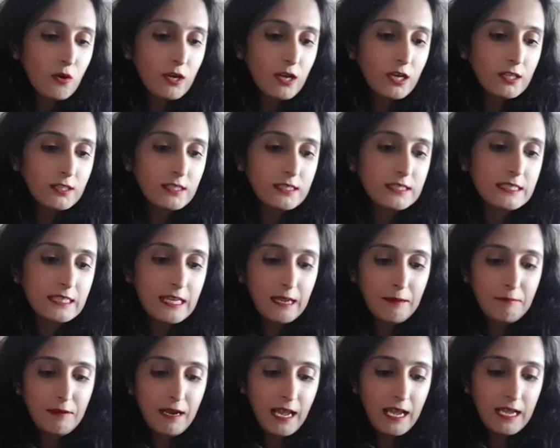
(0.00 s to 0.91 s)
going on the
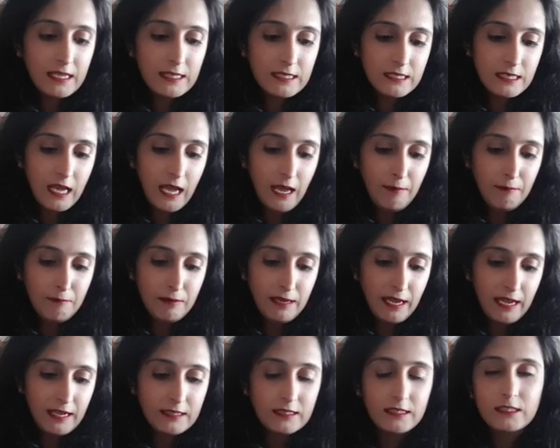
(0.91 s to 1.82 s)
same lines, I'm
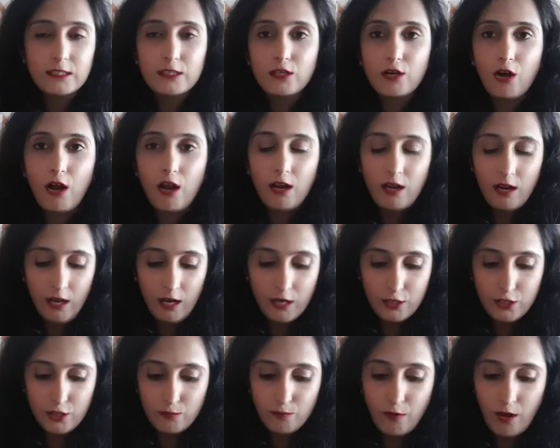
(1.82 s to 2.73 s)
carrying this
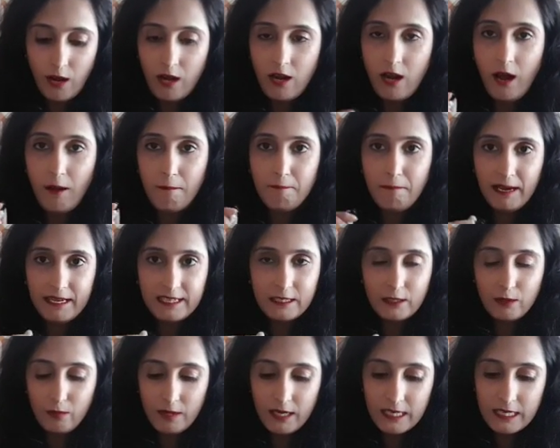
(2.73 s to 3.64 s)
tube called a
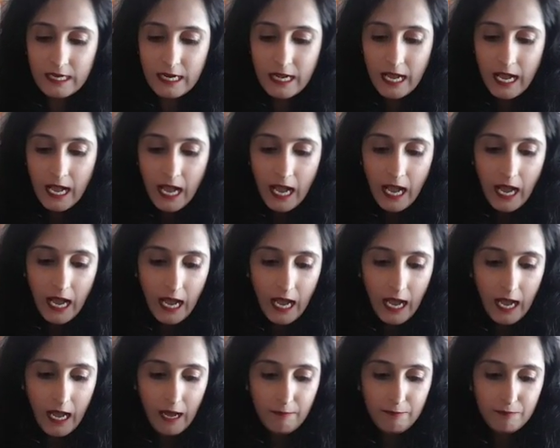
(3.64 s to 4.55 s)
Betnovit.
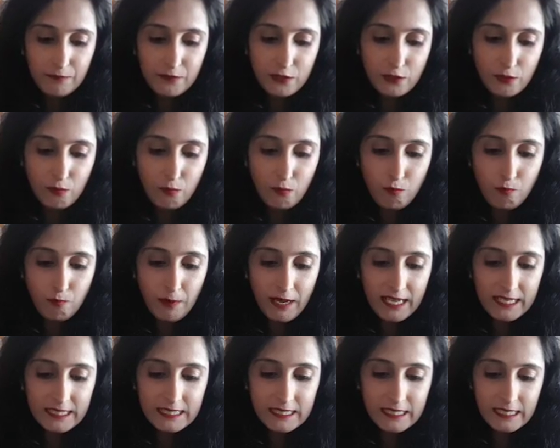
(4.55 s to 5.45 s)
So
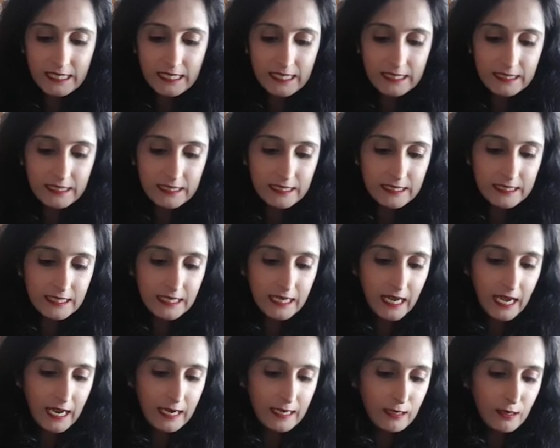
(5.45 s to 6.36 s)
basically, this is a
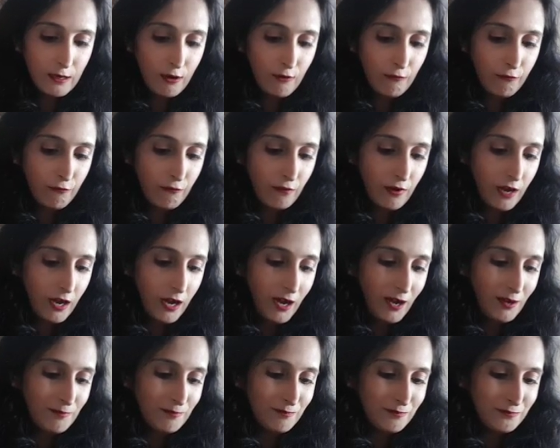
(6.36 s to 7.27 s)
kind of
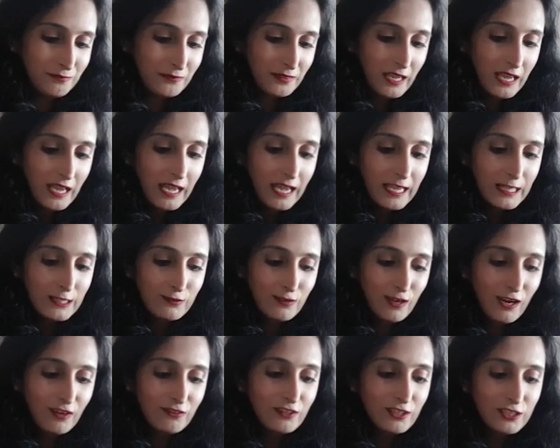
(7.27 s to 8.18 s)
it's
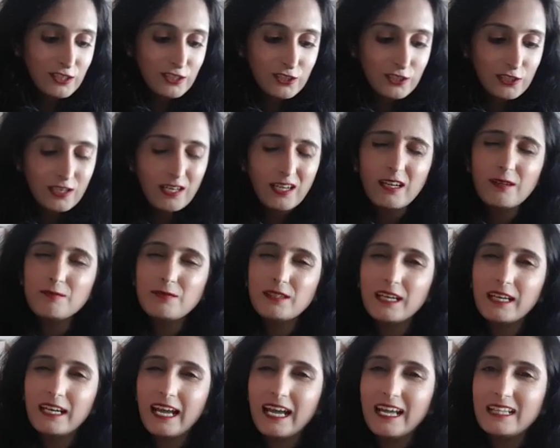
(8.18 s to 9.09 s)
one of those creams
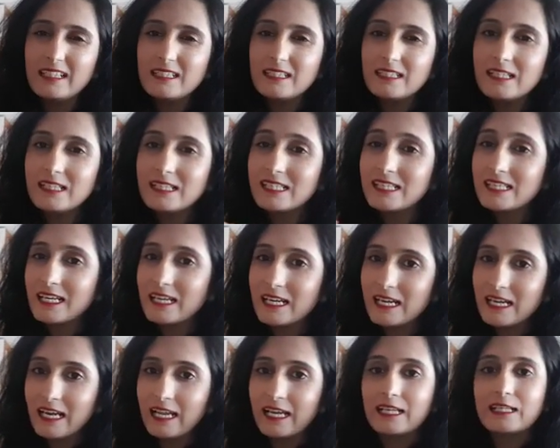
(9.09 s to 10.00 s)
that ends in
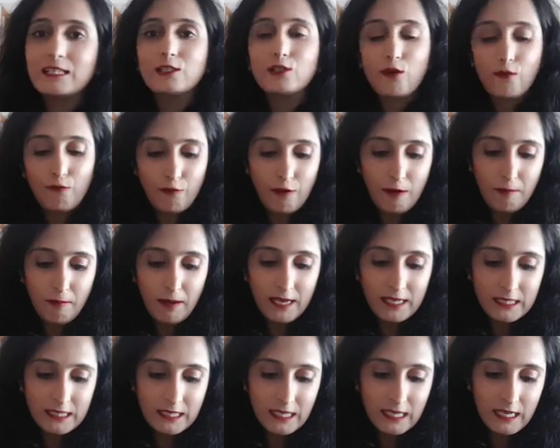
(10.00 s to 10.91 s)
sin, like
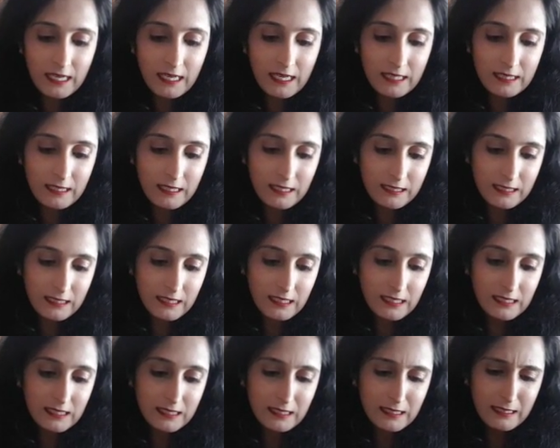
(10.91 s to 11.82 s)
soframycin. This
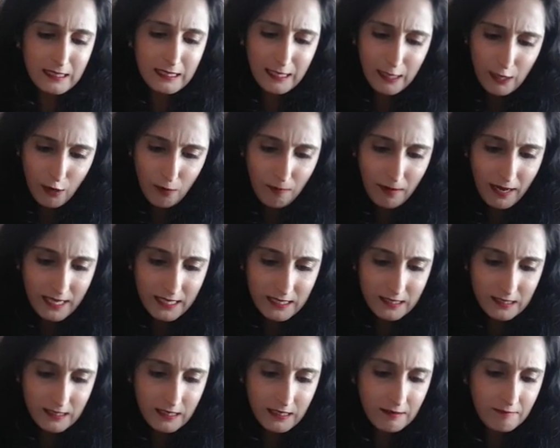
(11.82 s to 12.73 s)
is
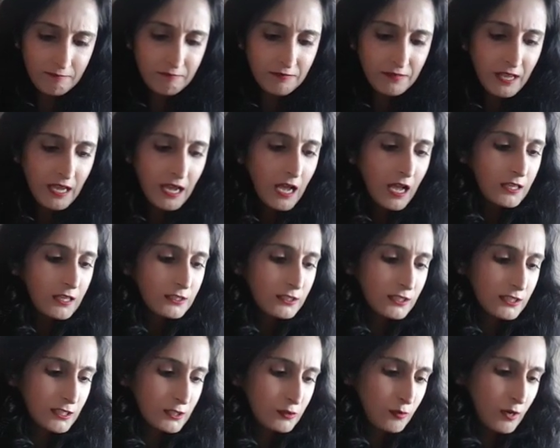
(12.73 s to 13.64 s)
neomycin.
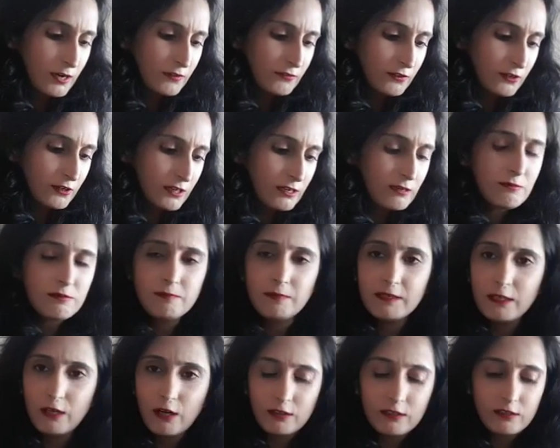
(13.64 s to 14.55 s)
So this is one of the creams
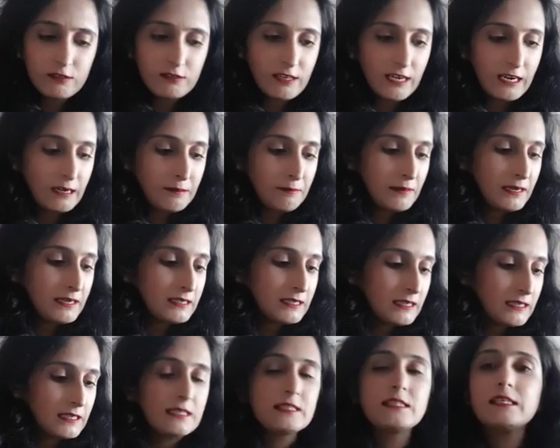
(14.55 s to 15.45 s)
my doctor
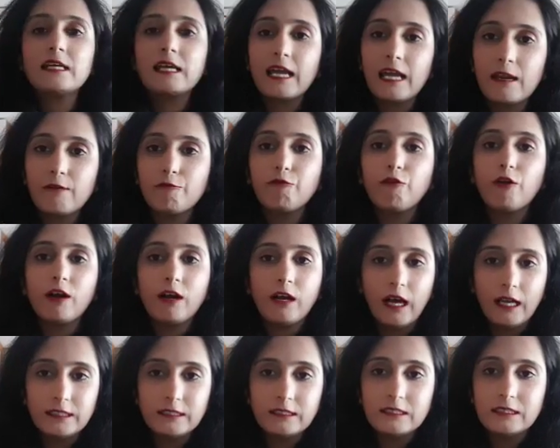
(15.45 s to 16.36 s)
recommended. It's again for
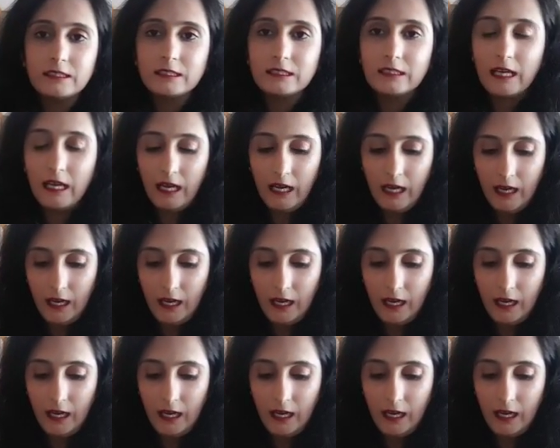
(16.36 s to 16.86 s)
cuts,